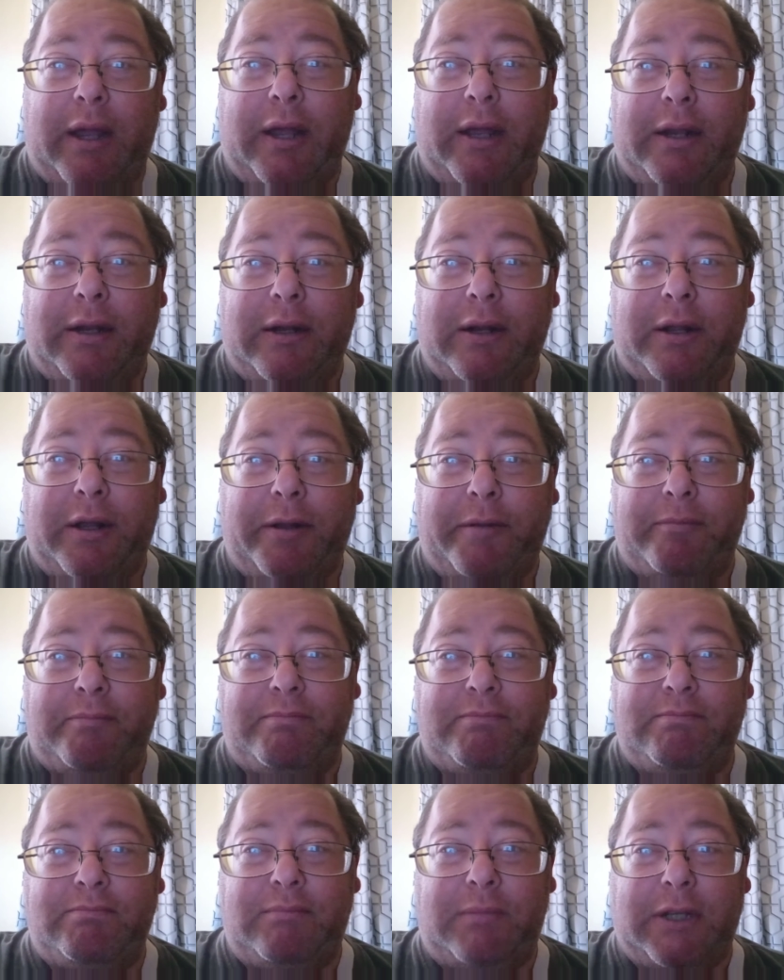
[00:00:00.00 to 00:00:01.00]
And
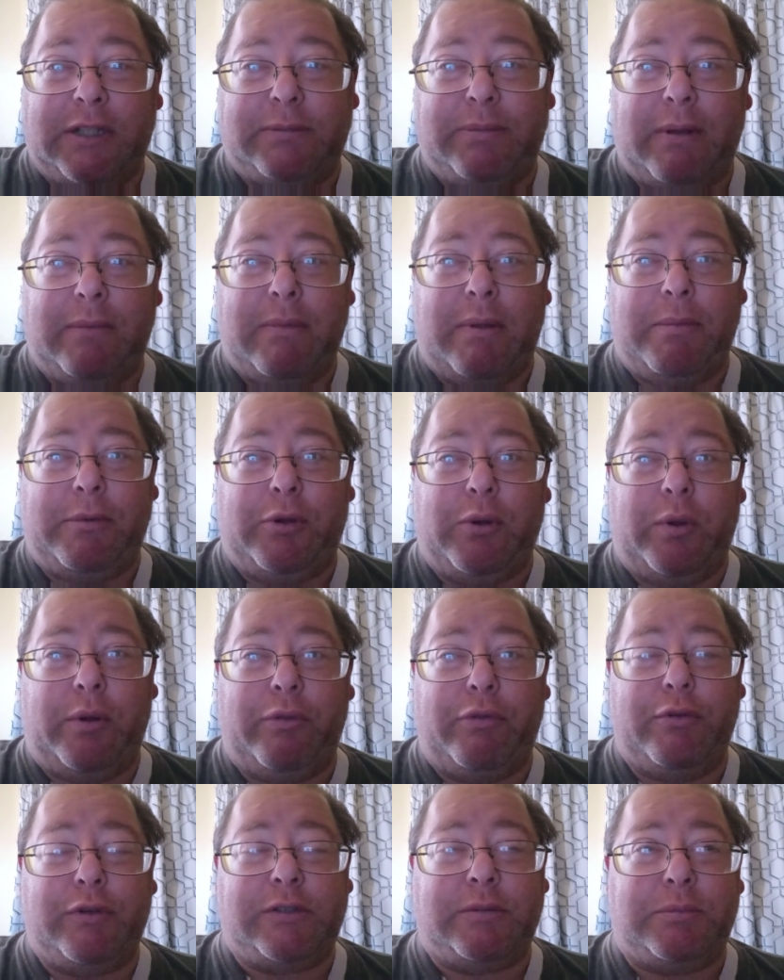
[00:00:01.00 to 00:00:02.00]
Busman might be
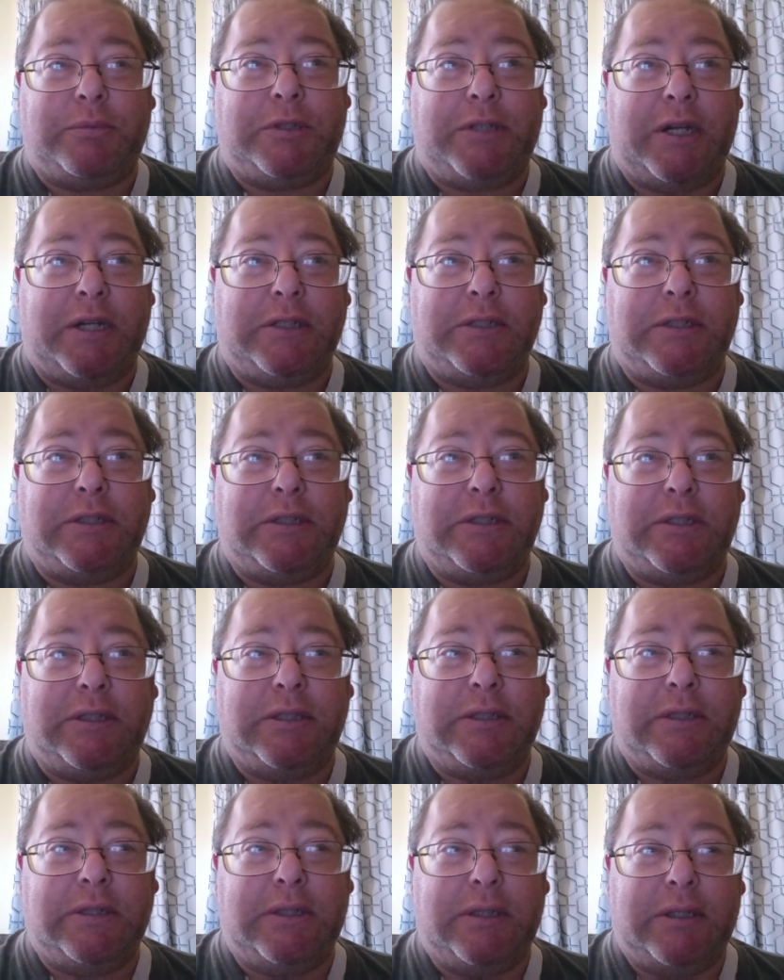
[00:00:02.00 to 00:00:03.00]
going through some
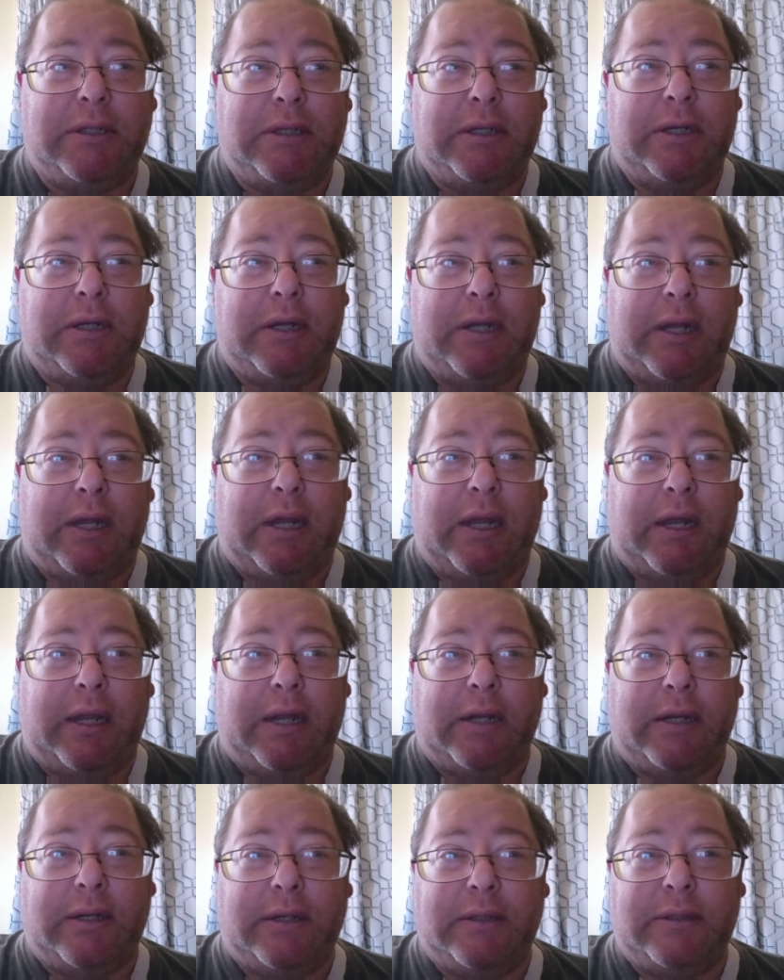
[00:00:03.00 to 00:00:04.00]
changes,
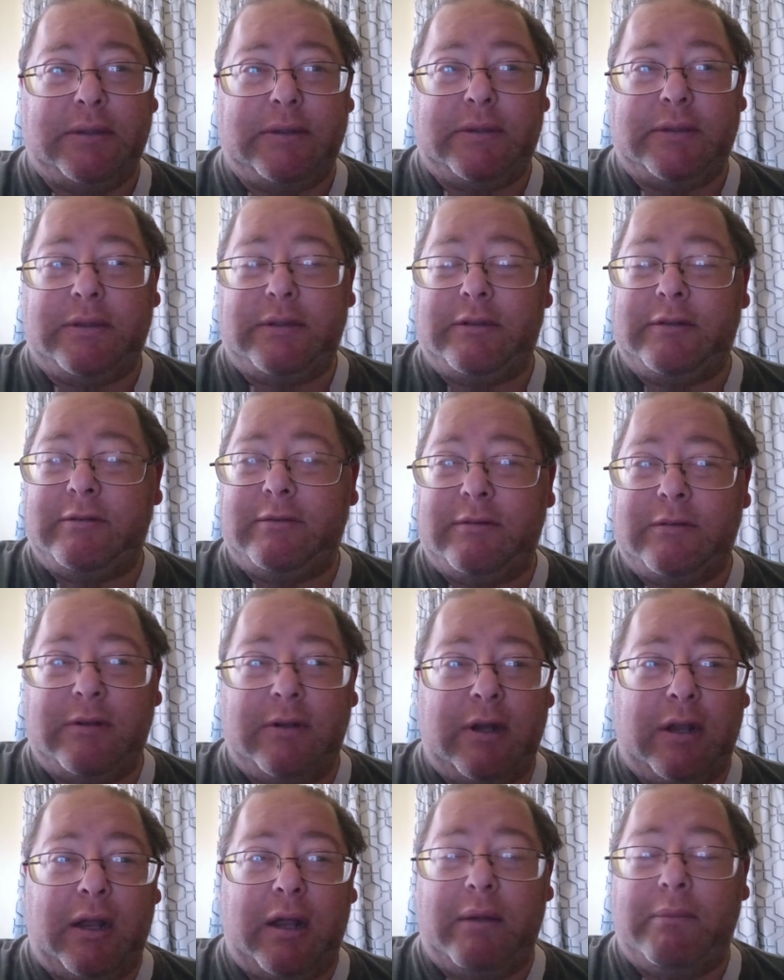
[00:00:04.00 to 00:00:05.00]
and
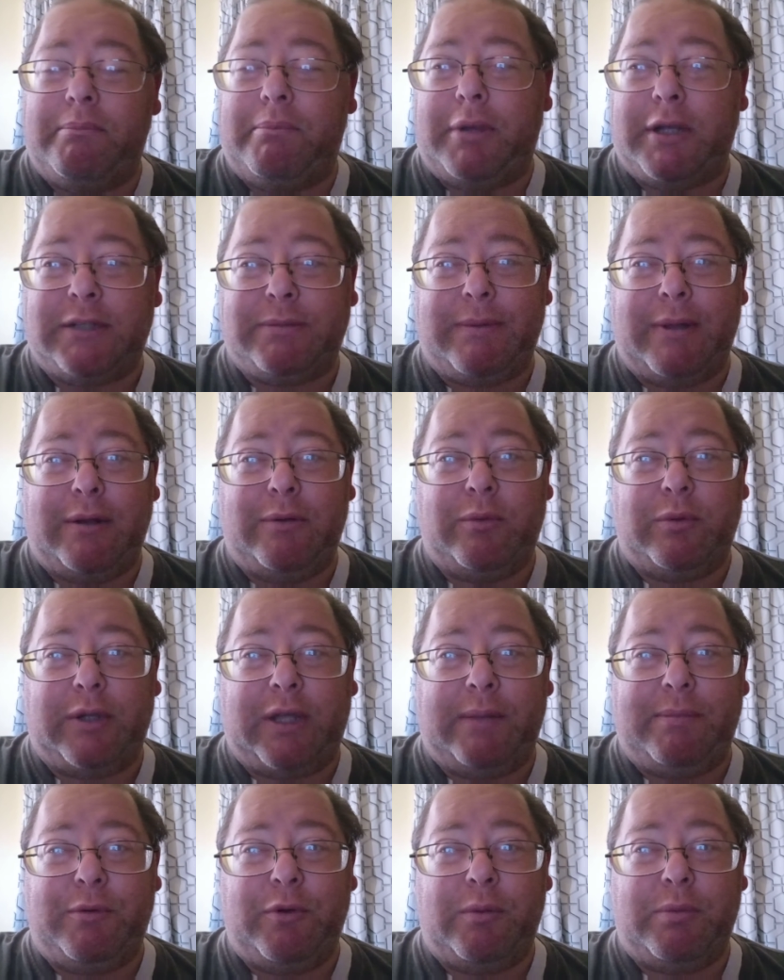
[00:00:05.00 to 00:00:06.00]
Busman will
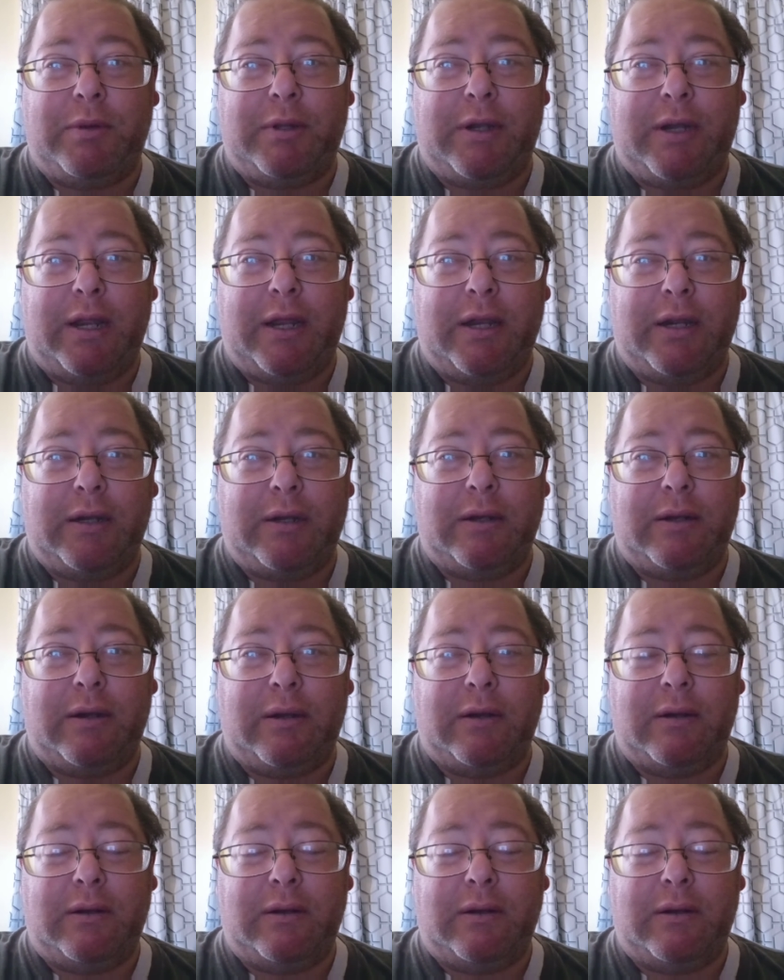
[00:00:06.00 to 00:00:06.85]
keep you up to date